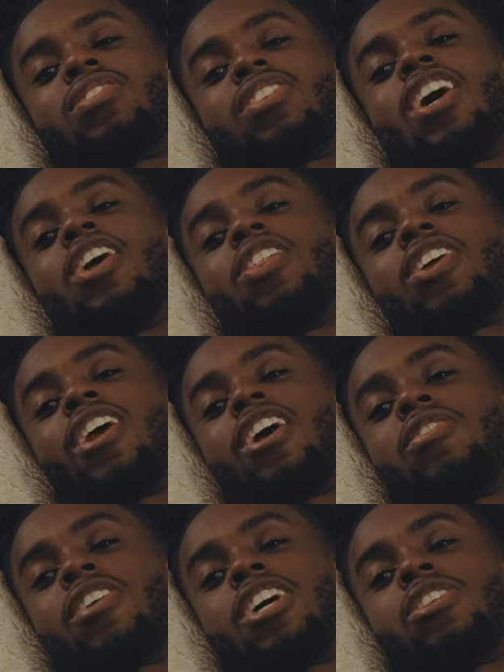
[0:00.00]
healthcare
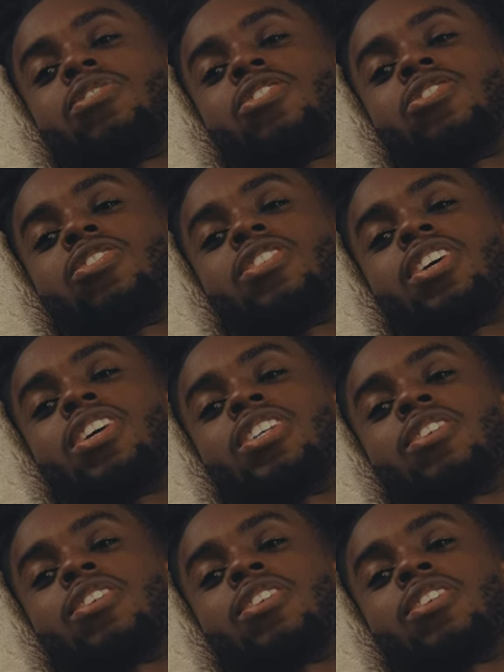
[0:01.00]
advancements or things.